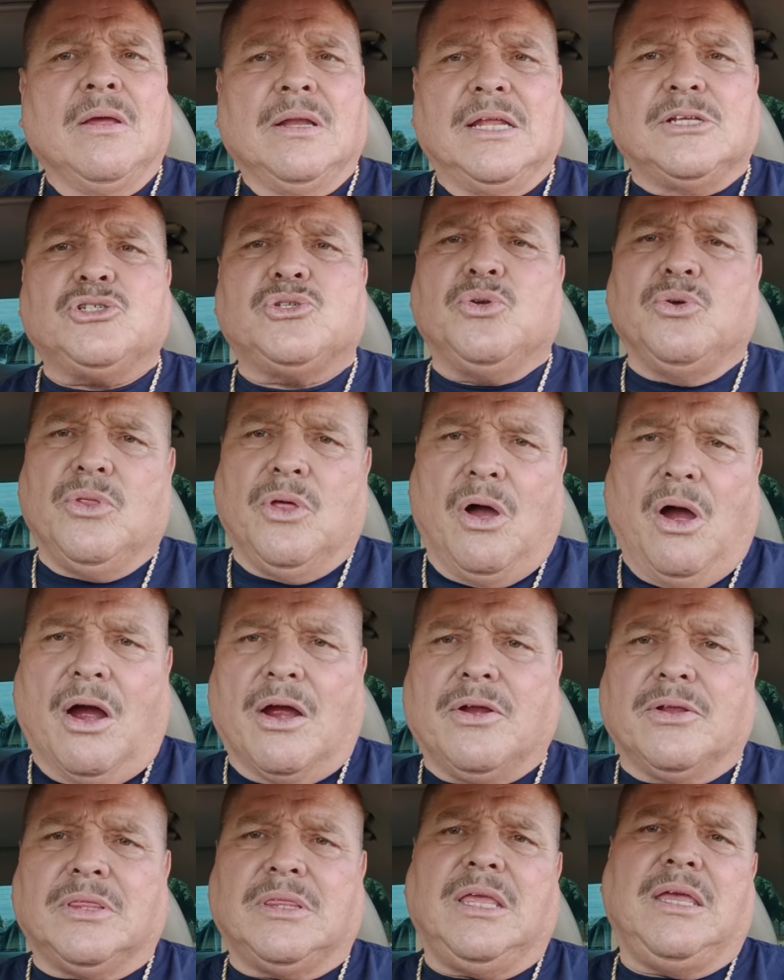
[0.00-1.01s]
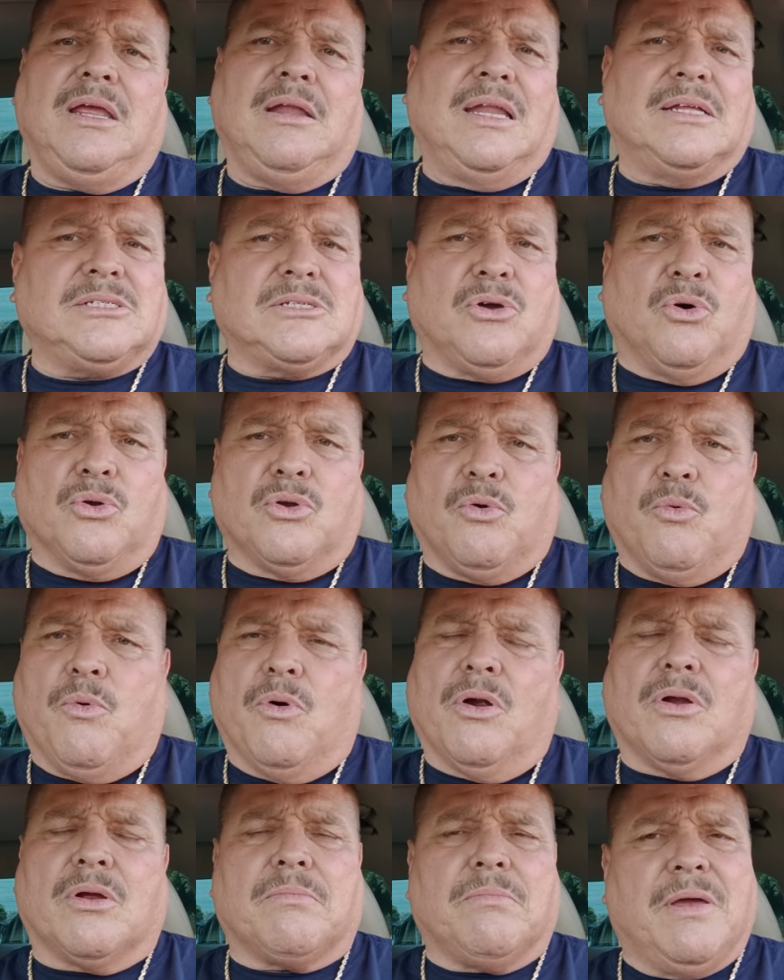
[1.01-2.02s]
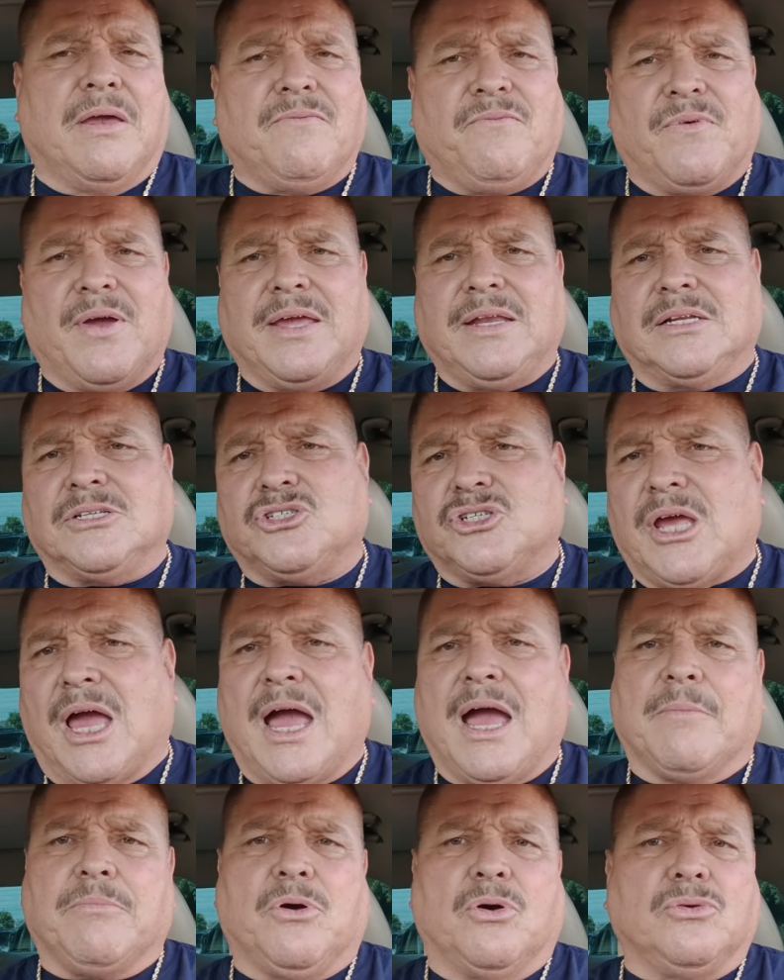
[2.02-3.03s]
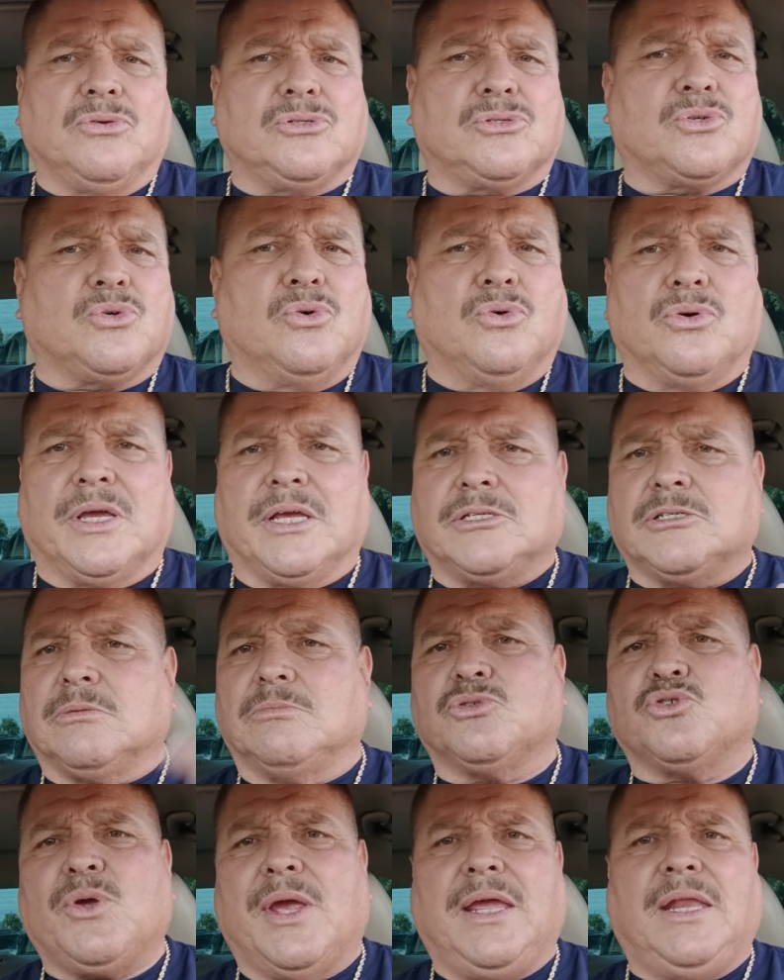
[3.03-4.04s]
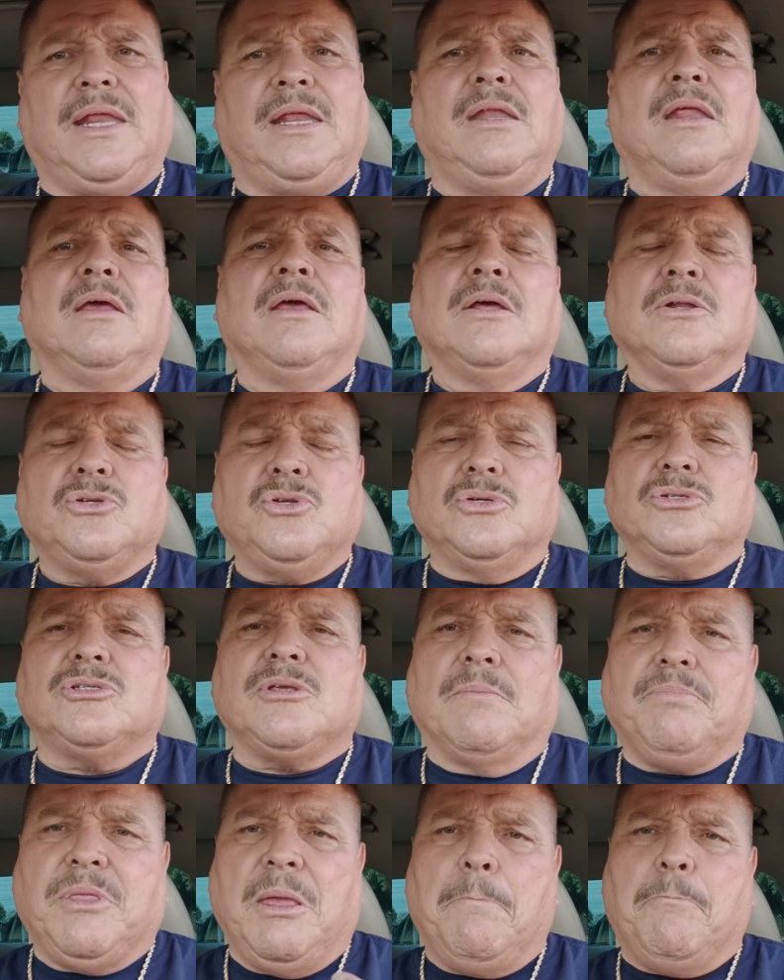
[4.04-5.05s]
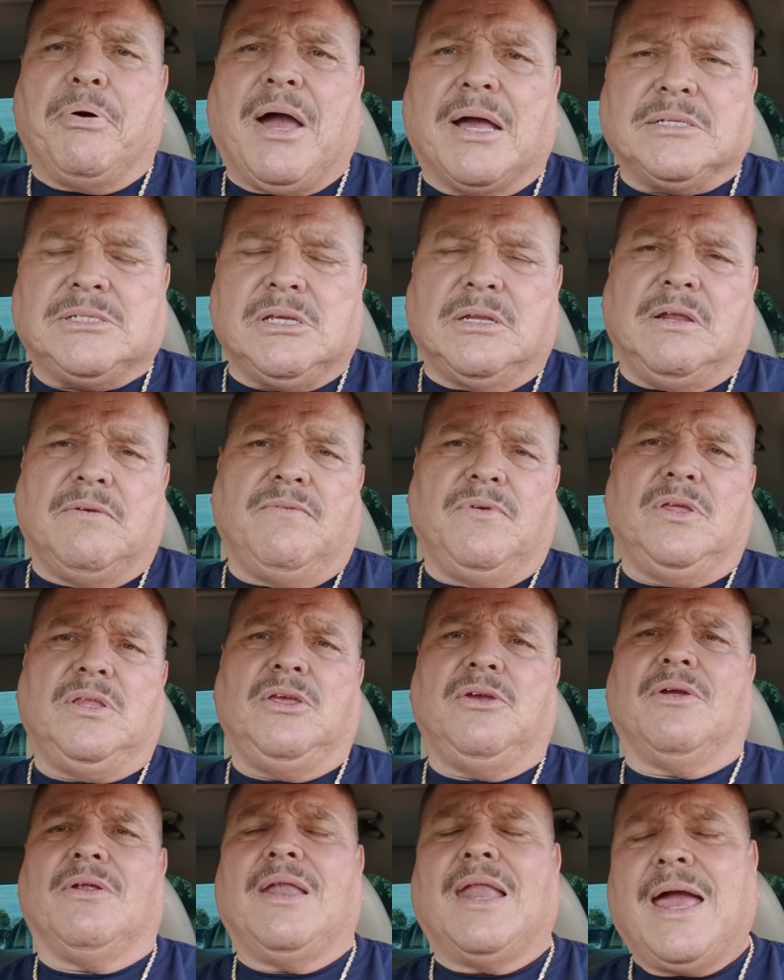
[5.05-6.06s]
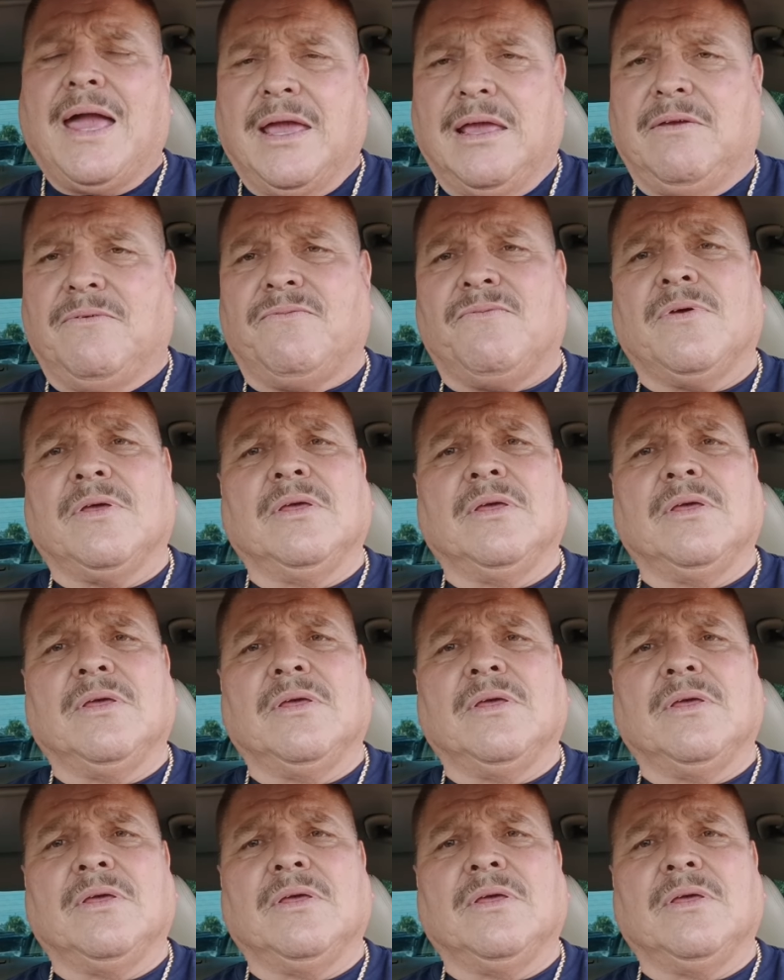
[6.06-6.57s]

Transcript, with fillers: Let's do the hard thing. Let's go to work, man. Find a job, go to school, get some training, do something positive in your life.